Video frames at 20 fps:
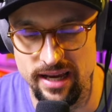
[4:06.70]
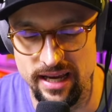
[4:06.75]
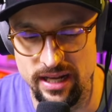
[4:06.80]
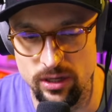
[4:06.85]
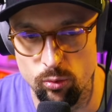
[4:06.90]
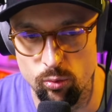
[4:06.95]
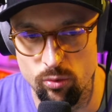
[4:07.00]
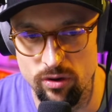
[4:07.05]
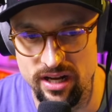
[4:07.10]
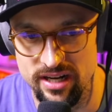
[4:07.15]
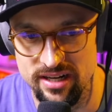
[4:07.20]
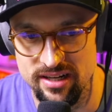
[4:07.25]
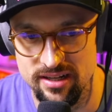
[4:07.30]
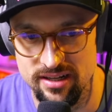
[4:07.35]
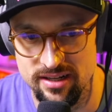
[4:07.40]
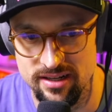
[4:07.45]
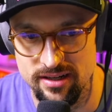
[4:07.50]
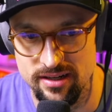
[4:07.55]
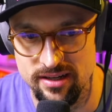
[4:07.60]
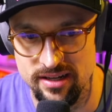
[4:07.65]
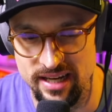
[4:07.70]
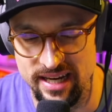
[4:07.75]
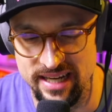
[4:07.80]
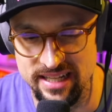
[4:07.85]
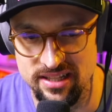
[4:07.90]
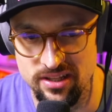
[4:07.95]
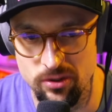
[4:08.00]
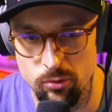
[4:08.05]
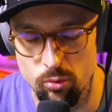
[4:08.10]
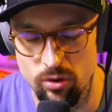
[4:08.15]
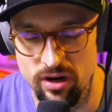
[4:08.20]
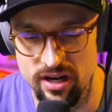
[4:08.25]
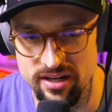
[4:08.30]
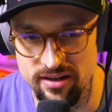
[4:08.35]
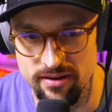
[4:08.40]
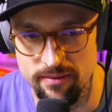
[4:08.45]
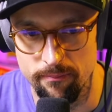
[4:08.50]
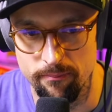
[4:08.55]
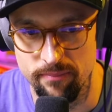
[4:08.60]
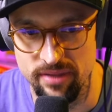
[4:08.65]
and one
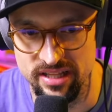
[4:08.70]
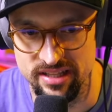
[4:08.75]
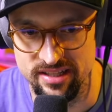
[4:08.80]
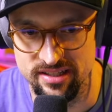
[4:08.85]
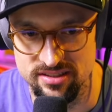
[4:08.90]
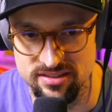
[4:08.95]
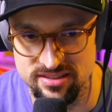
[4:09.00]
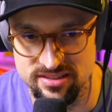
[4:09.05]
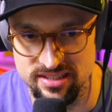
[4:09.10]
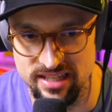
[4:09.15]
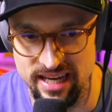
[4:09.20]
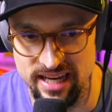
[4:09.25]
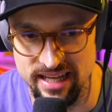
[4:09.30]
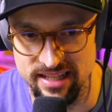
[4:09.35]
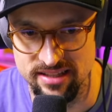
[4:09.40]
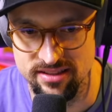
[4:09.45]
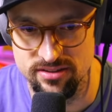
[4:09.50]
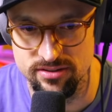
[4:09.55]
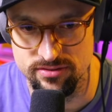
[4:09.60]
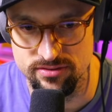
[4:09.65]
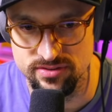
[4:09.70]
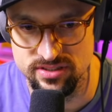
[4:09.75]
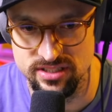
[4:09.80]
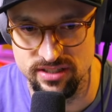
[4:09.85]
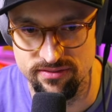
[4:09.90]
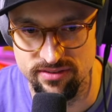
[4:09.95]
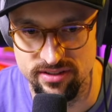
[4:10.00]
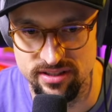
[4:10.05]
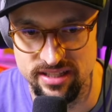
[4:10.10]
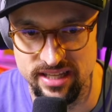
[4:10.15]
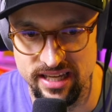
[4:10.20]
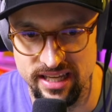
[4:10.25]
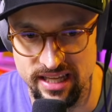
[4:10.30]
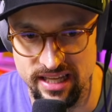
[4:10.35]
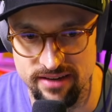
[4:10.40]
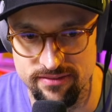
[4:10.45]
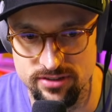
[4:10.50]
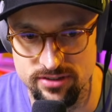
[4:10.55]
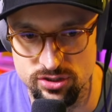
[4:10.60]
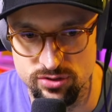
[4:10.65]
ninety-one millions end of seven
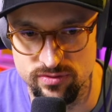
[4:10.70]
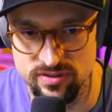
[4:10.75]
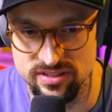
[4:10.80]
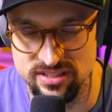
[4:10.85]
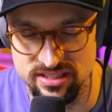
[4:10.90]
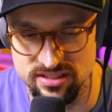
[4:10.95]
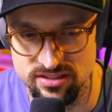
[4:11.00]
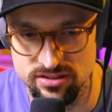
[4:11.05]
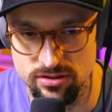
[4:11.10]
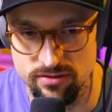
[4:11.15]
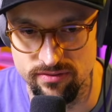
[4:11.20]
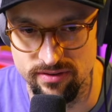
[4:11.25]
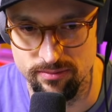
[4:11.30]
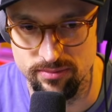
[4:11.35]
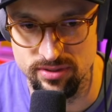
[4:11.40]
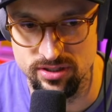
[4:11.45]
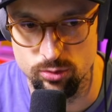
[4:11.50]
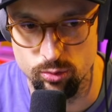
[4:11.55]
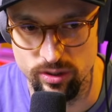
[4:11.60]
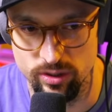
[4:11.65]
day average visits, November